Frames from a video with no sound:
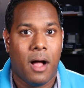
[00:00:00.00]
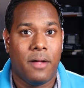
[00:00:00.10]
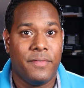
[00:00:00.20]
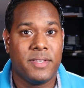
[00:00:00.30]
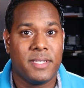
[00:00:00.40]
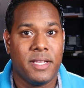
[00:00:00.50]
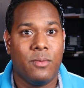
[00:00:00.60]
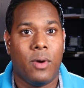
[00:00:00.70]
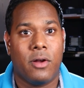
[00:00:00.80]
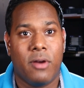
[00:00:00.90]
Obviously,
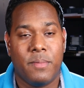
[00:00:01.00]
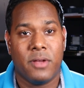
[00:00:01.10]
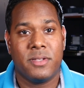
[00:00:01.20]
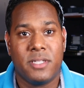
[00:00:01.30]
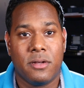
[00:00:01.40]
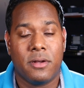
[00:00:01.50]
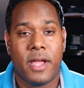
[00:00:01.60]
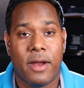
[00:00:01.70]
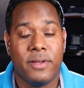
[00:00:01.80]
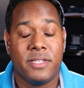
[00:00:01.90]
while crypto still
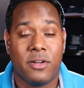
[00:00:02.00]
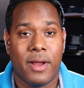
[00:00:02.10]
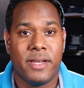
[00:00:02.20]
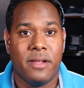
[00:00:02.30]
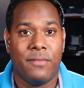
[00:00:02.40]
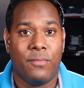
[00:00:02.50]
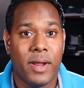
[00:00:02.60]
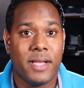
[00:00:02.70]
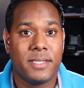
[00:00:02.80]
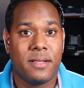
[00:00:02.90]
carries a great deal of
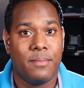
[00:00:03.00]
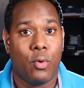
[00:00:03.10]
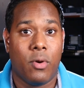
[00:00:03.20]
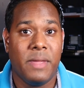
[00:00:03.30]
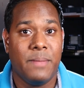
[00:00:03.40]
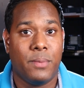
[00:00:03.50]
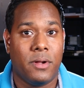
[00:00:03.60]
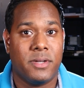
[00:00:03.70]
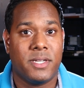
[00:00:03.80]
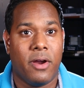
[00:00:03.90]
risk, more people
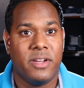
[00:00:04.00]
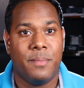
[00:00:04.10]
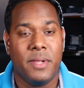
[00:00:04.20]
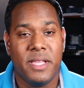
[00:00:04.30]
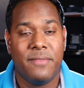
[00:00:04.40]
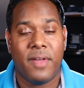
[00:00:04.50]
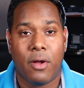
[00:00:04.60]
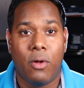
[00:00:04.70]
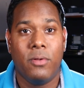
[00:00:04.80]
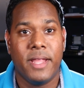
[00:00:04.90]
are starting to believe that
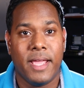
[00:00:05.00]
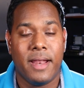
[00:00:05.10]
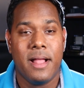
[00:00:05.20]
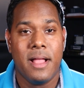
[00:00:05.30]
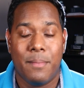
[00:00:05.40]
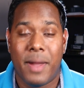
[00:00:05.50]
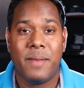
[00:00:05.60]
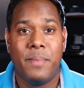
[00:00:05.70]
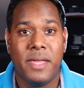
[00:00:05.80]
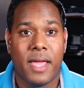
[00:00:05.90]
holding it
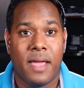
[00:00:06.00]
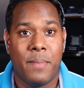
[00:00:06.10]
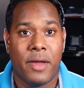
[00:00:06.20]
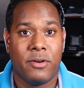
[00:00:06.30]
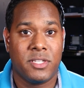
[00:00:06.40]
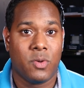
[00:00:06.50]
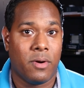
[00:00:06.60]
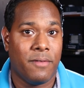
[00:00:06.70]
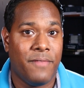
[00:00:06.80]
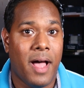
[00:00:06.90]
might be a better
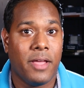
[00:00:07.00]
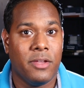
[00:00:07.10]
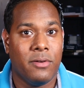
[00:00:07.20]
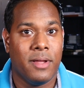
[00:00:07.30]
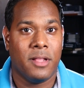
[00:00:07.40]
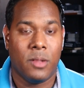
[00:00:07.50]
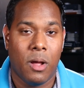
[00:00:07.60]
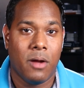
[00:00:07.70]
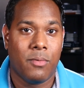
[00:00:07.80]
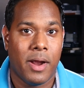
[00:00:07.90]
store of value in the
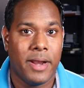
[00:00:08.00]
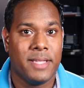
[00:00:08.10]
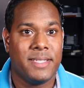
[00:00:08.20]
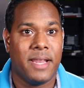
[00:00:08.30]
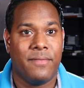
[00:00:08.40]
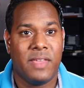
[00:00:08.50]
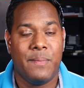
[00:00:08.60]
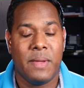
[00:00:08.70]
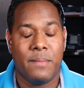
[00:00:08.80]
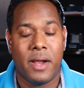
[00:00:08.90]
long run instead of
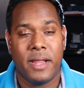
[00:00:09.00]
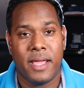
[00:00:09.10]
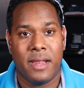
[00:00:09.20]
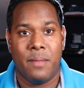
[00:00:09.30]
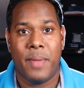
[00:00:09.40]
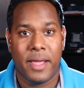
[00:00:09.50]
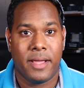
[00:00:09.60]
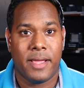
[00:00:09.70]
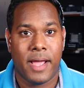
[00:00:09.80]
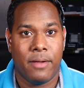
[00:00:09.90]
keeping money in a bank
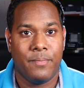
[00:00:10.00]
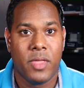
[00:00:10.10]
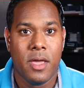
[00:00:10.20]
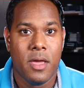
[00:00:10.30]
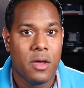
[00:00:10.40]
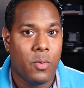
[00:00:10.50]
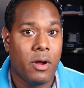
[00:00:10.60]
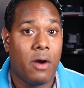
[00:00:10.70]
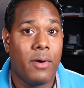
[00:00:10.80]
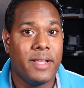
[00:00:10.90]
account.
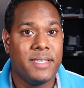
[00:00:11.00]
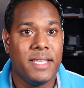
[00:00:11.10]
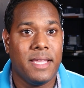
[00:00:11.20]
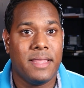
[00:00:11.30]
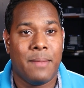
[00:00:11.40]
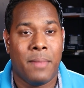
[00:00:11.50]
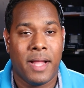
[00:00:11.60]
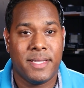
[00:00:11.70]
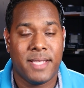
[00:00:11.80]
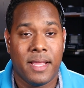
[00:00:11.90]
We're already seeing that
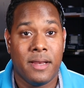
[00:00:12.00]
mindset